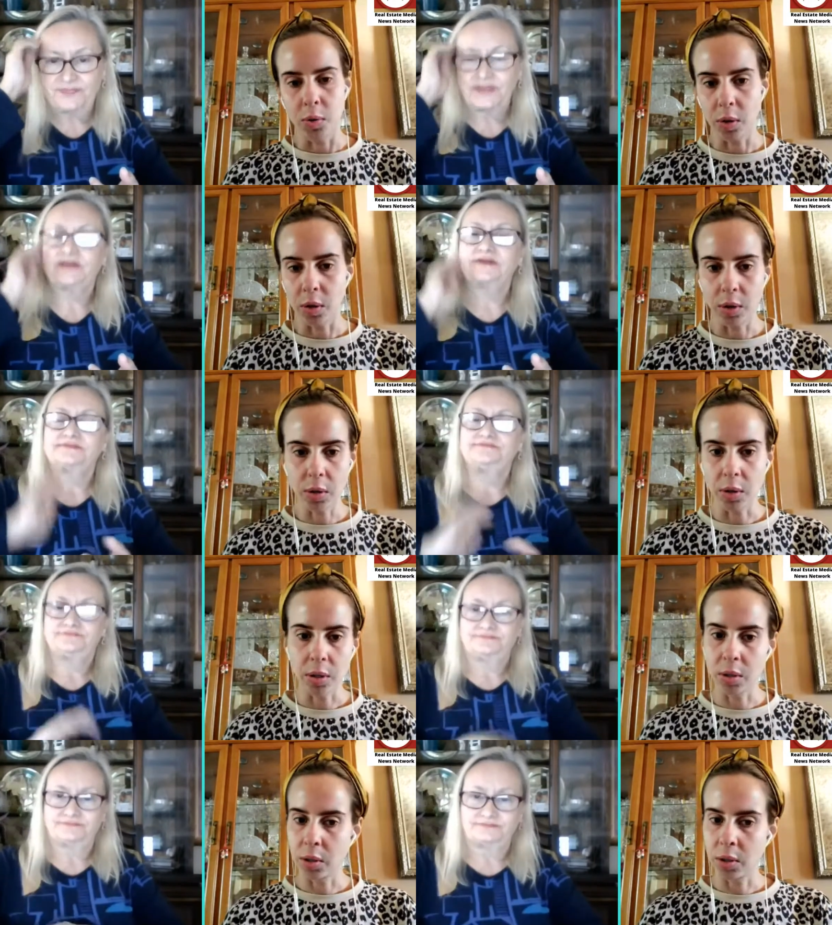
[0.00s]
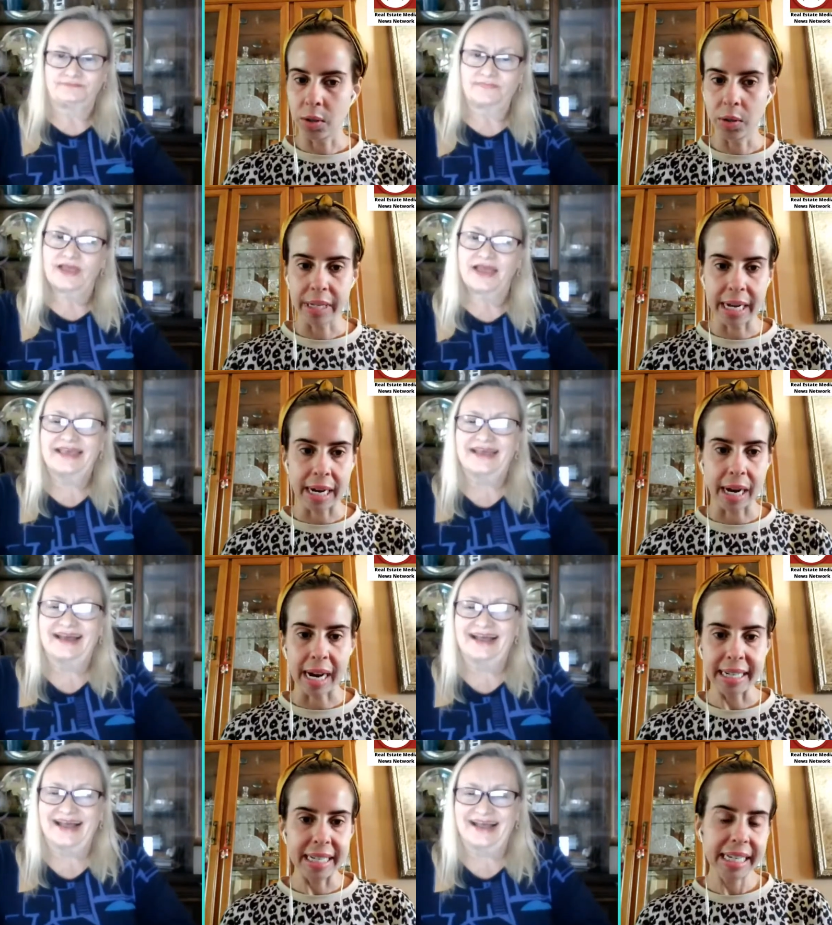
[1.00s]
Speaker 1: Oh, yeah.
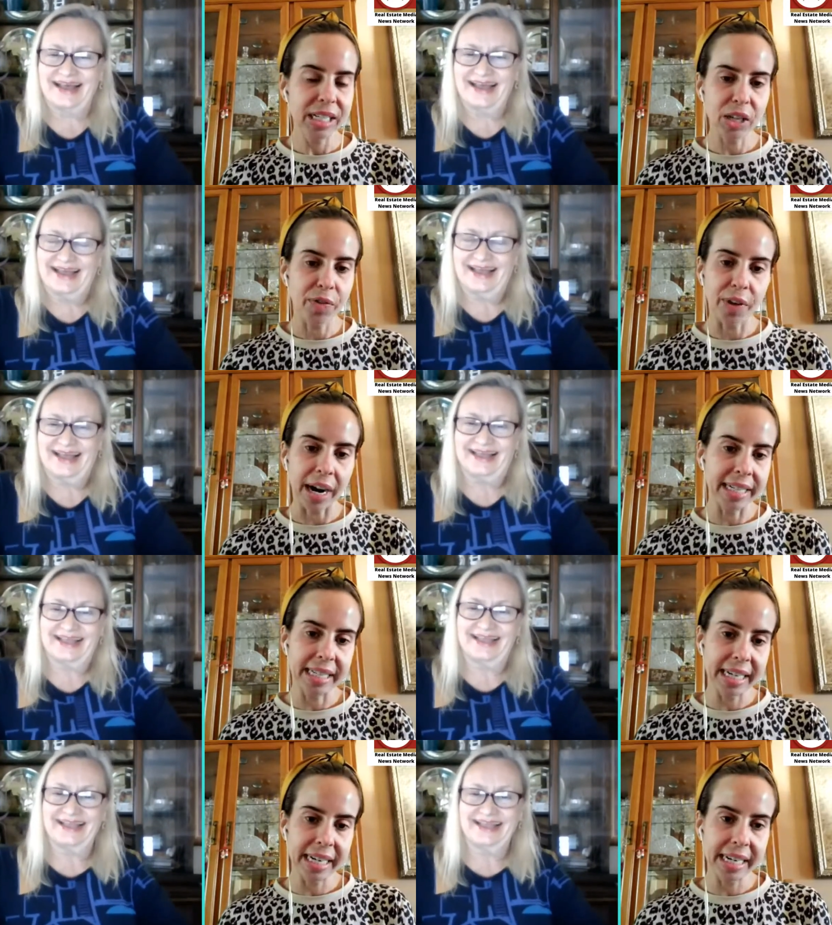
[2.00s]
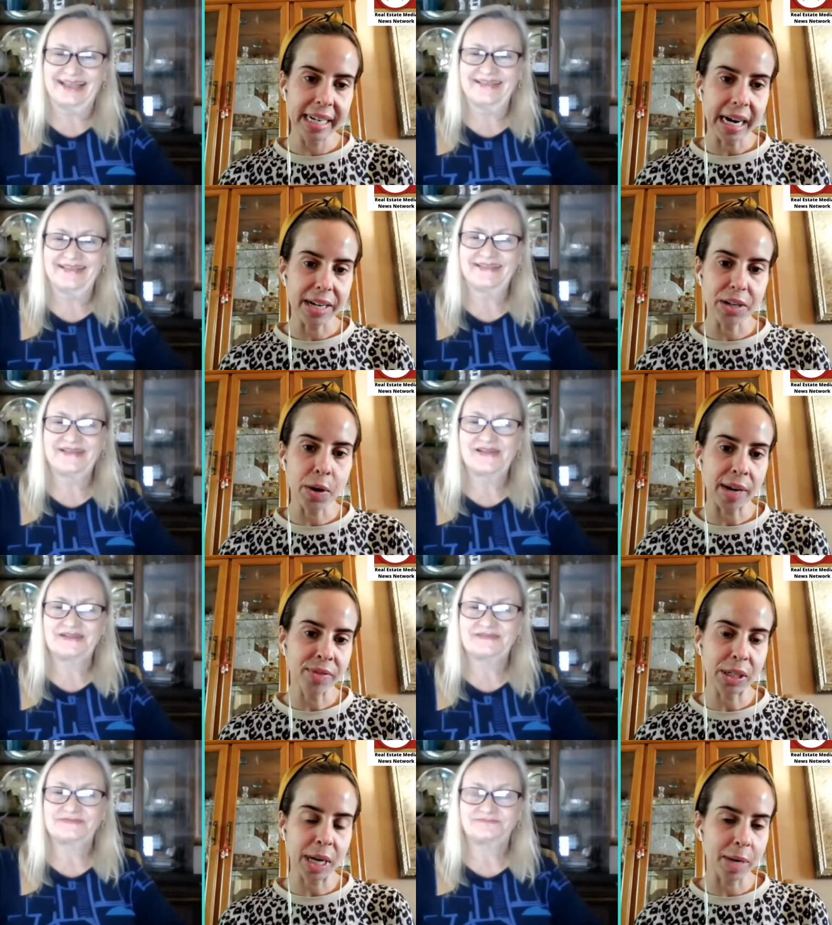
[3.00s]
ID is the ID. You have
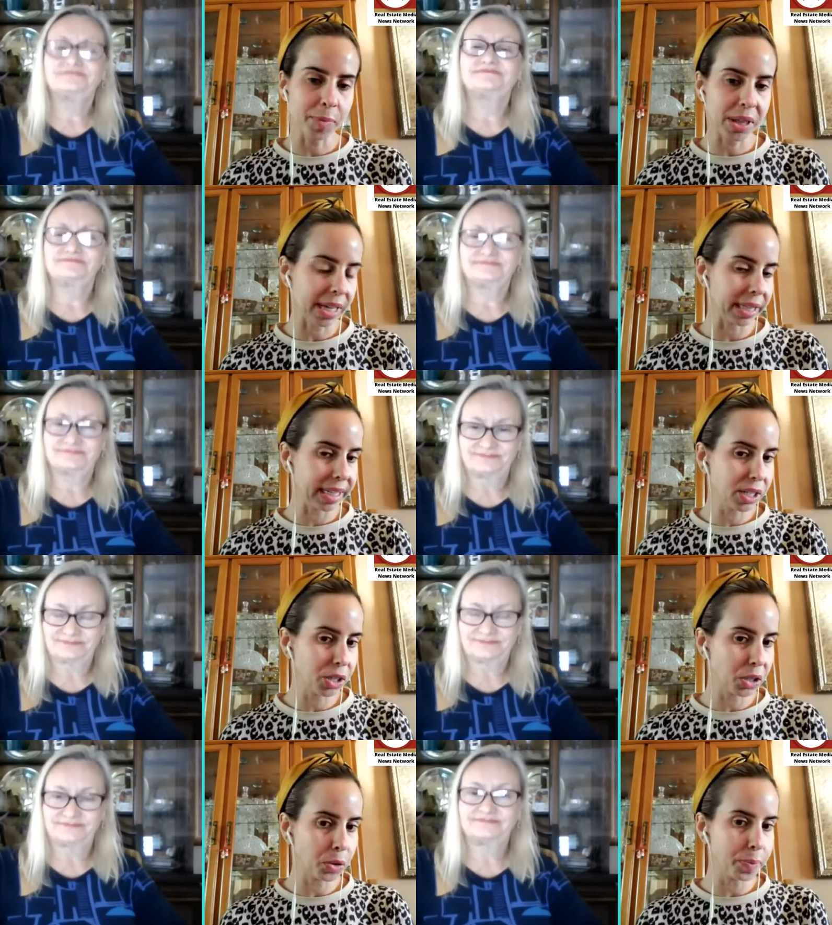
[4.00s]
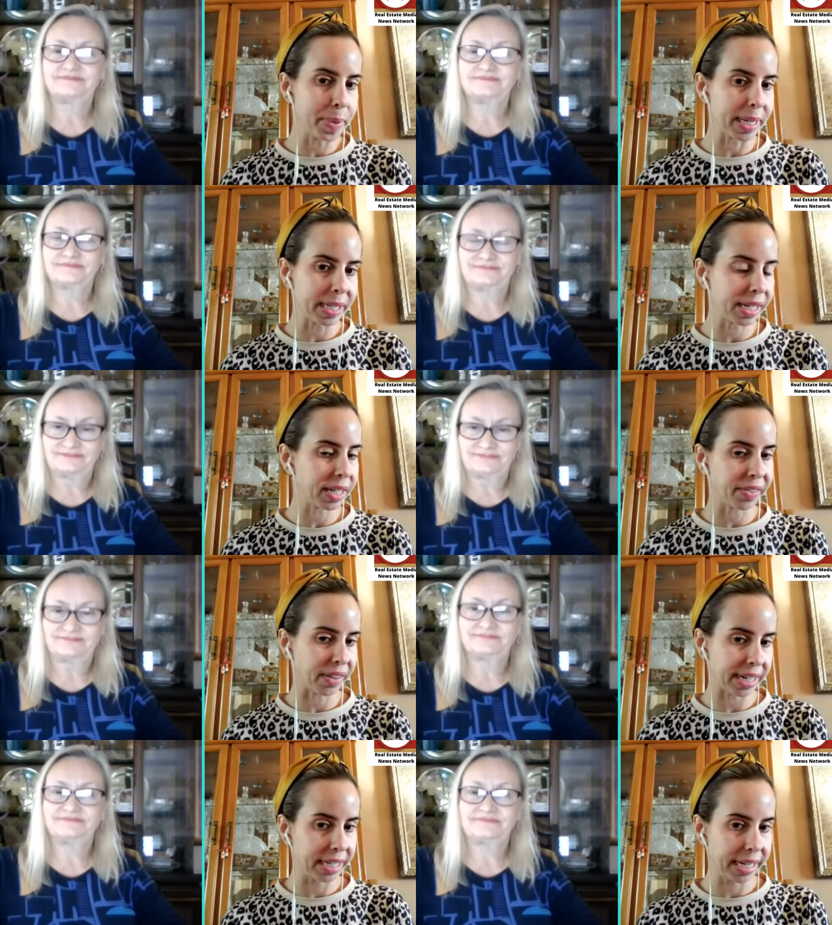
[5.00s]
to come with at least 2 pieces of
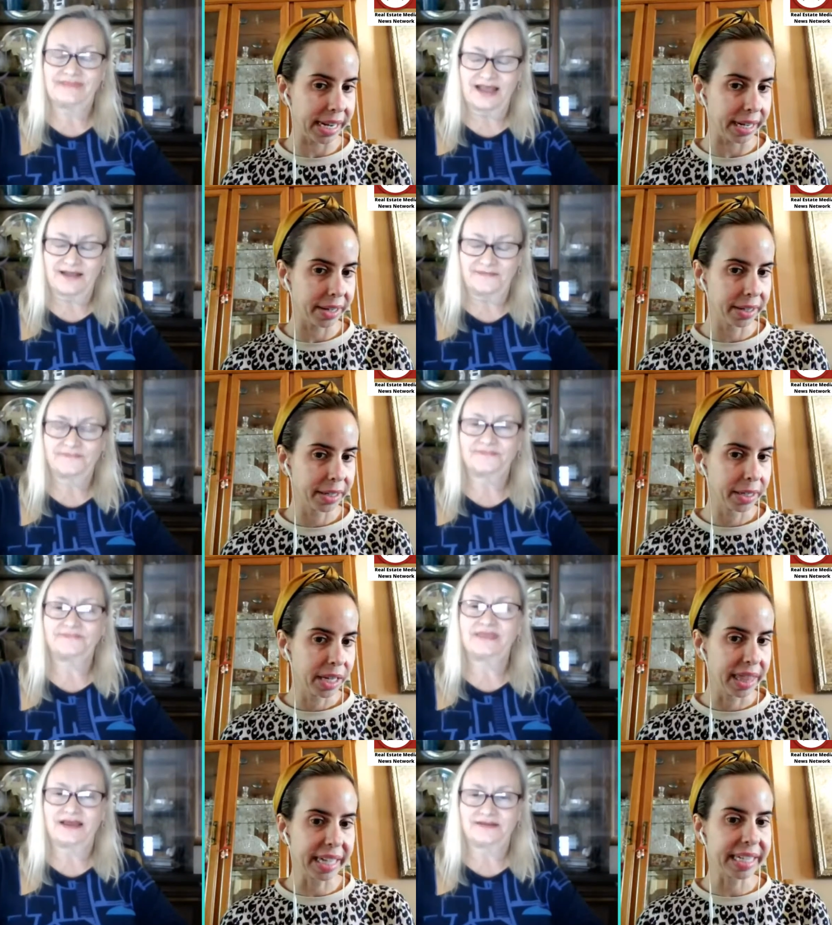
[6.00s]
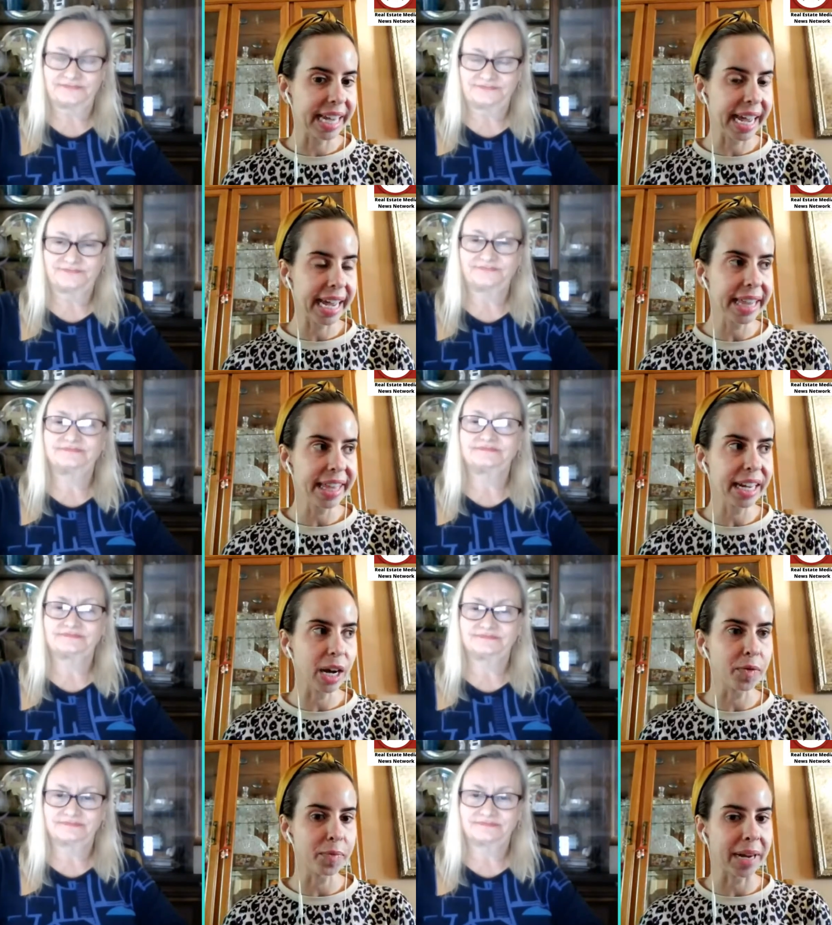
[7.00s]
ID. Yeah. The day that
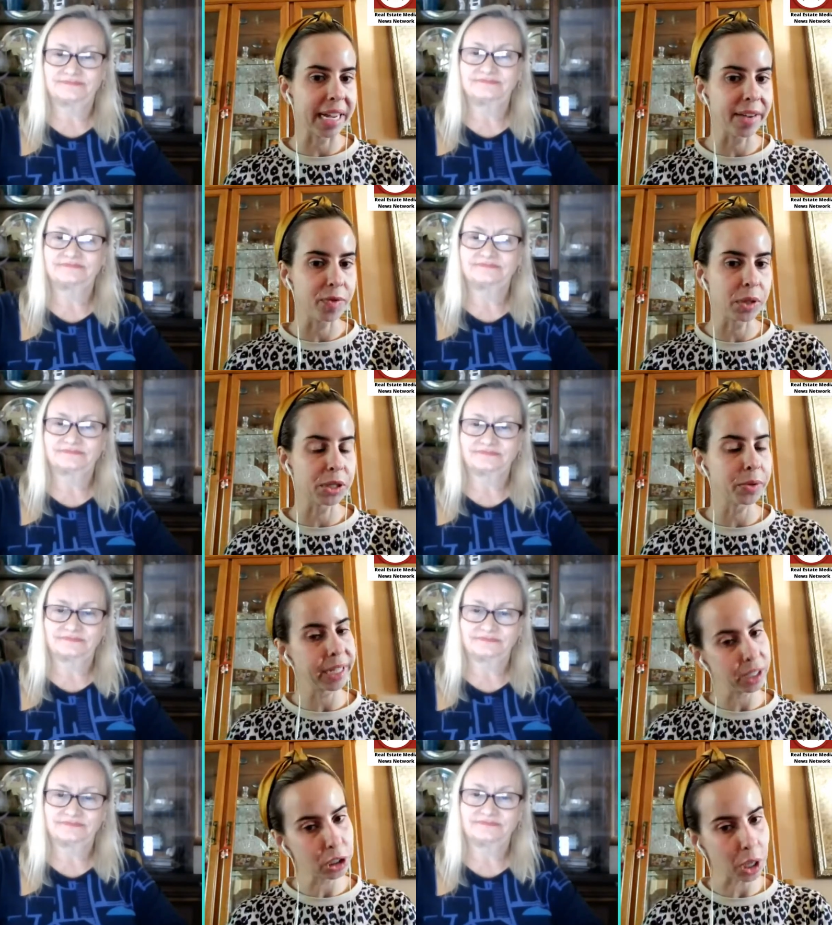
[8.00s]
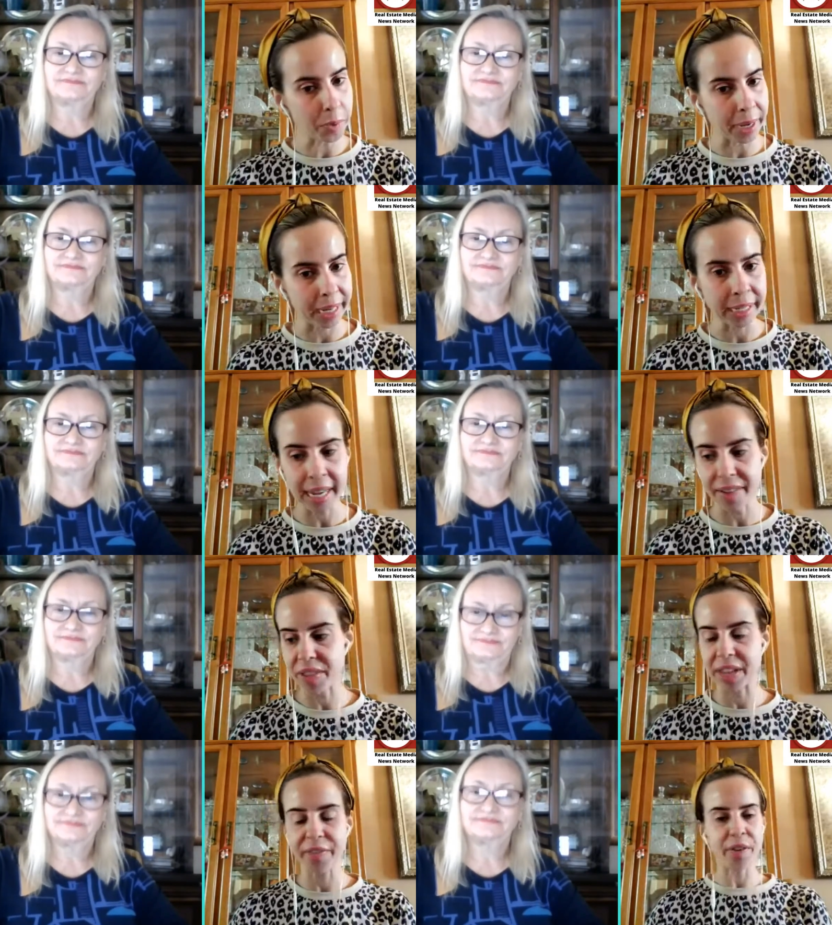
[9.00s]
if we're doing a showing, if
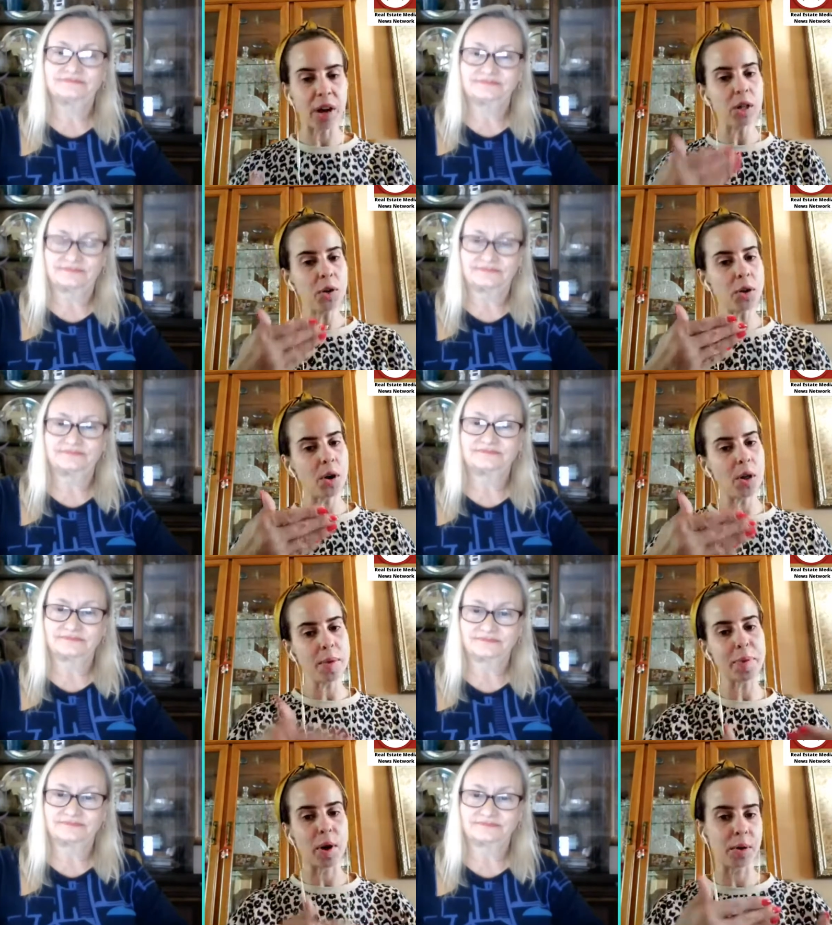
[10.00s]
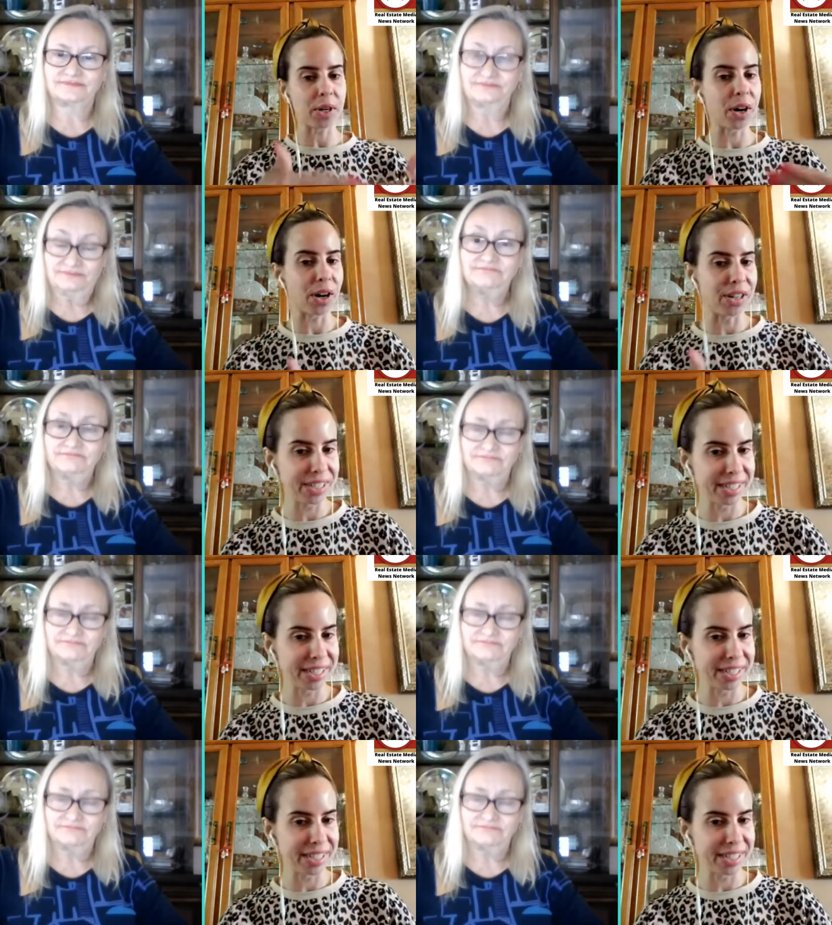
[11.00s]
they followed all the protocols